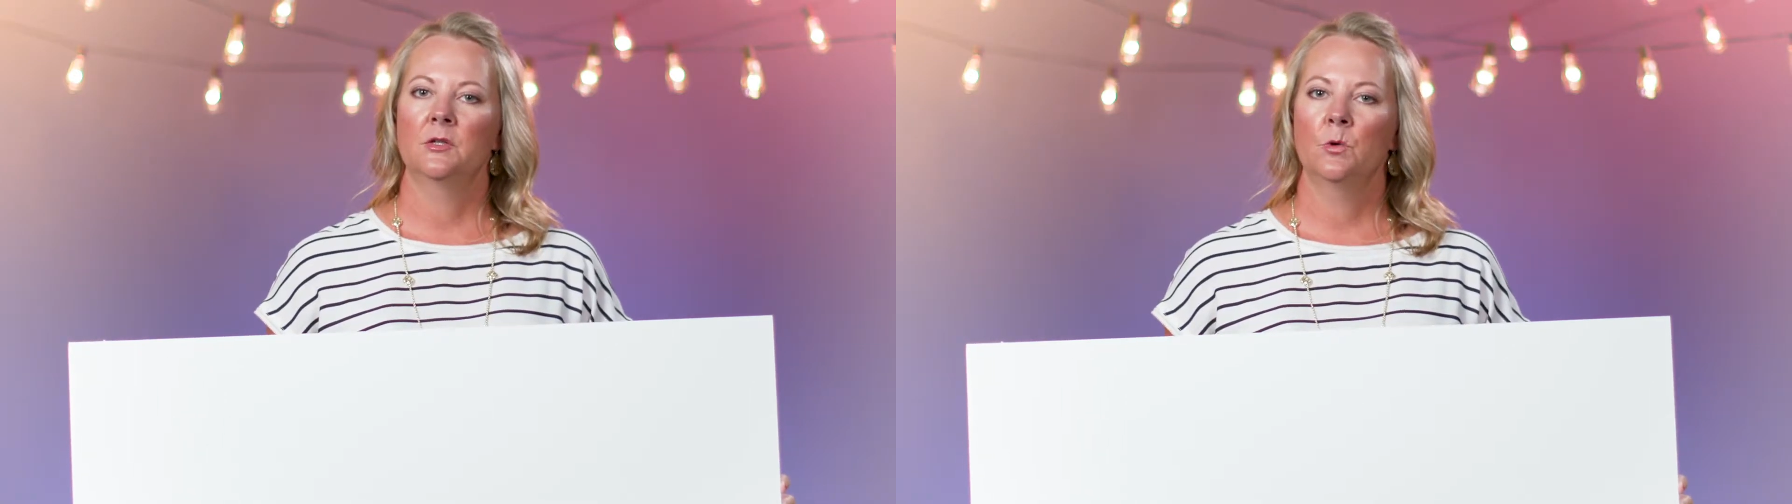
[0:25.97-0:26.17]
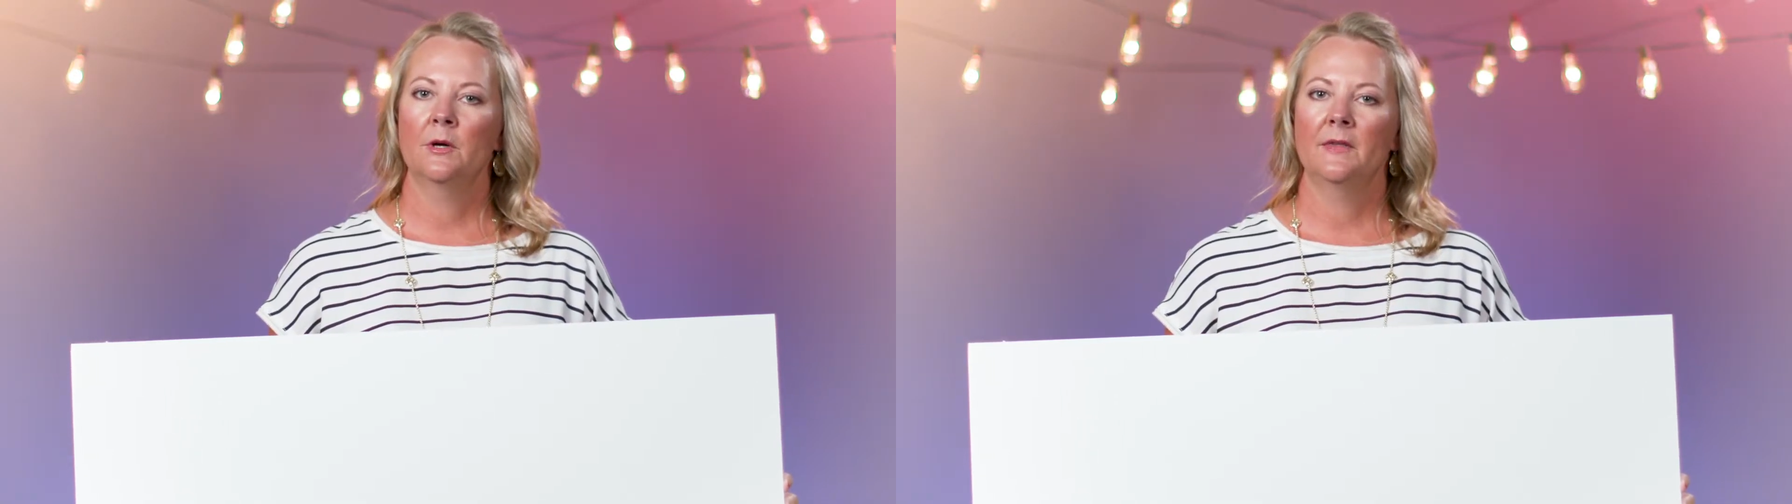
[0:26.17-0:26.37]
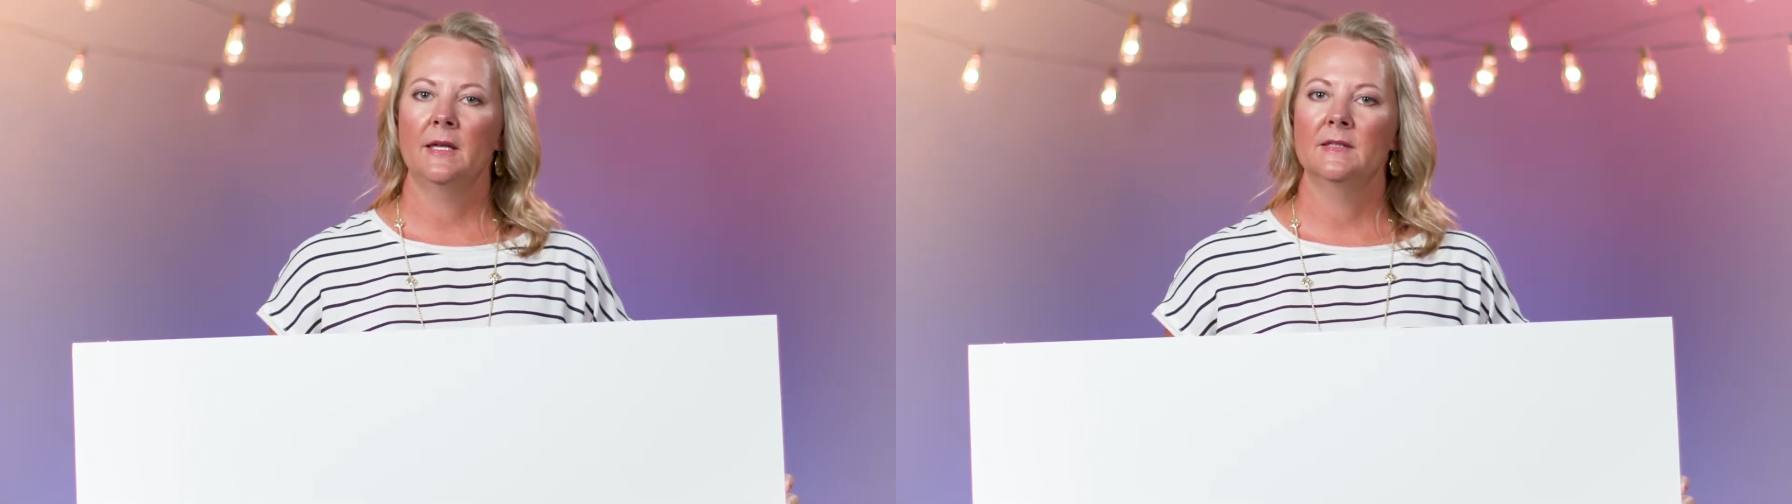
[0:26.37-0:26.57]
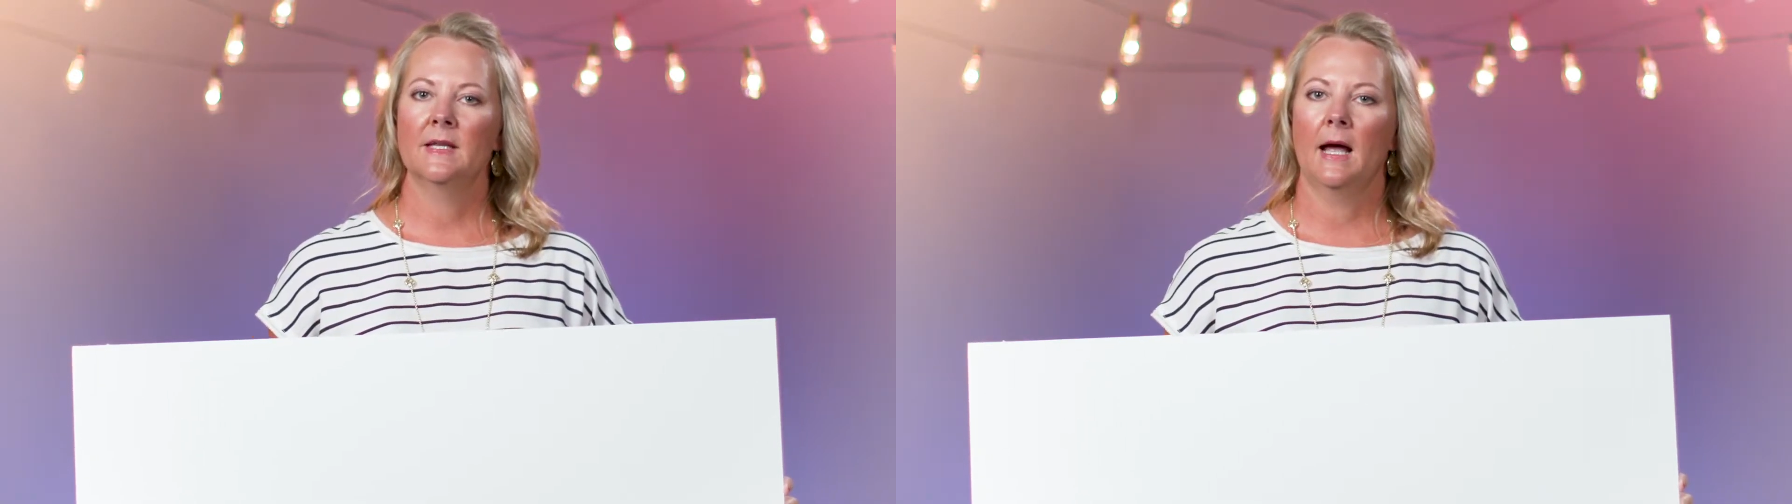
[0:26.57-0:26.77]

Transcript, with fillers: to Northeast